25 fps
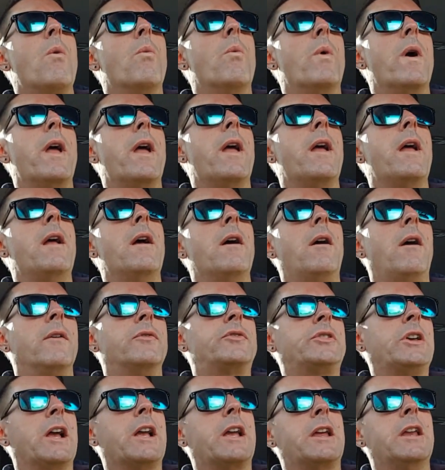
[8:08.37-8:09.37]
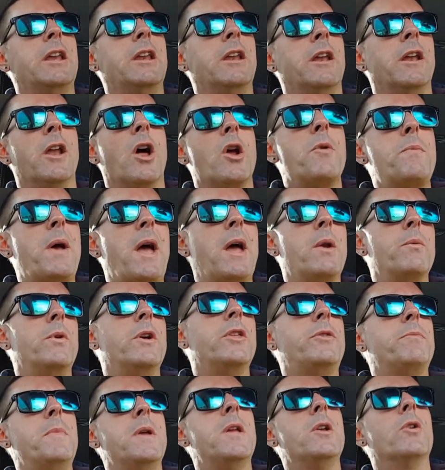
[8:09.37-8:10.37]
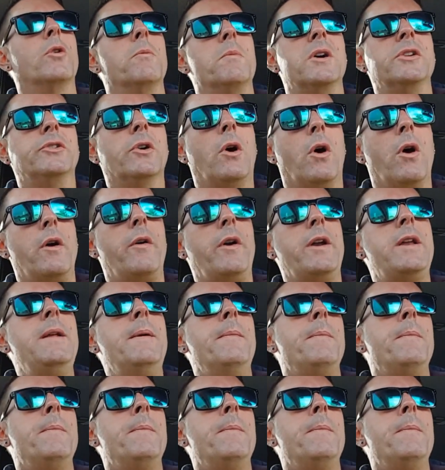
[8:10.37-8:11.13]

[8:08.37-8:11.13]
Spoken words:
where I've taken in a notepad with me or my diary,